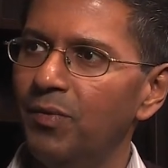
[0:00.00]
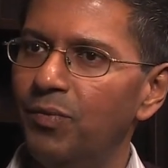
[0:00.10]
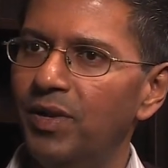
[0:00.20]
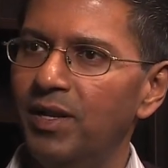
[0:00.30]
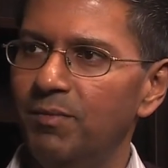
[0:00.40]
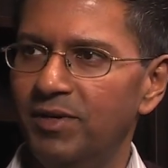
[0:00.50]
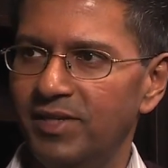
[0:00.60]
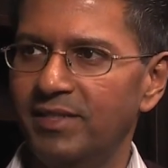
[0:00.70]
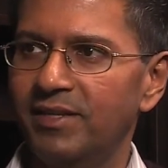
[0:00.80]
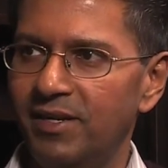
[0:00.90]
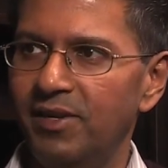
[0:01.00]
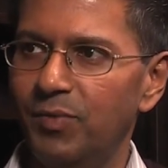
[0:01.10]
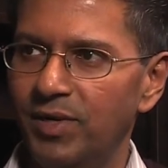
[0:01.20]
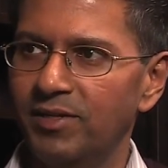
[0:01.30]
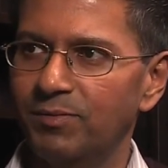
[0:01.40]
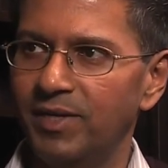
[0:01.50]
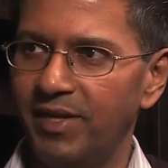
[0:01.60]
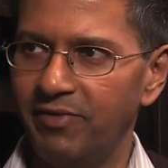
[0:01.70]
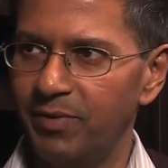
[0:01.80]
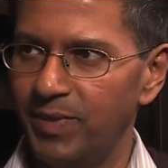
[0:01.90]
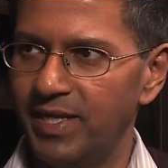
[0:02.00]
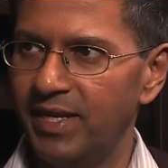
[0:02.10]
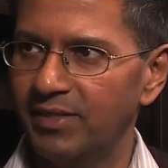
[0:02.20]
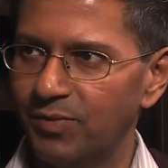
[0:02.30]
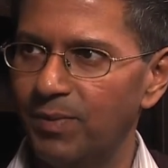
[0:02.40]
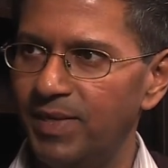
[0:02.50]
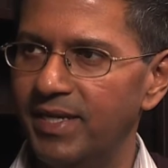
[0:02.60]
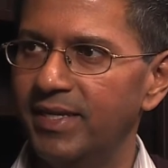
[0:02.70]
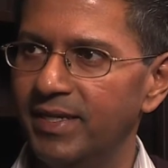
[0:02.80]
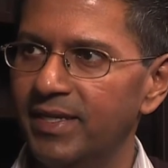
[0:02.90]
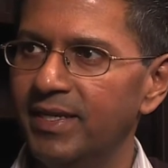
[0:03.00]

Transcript: will emerge as the clear winners, but everybody else will be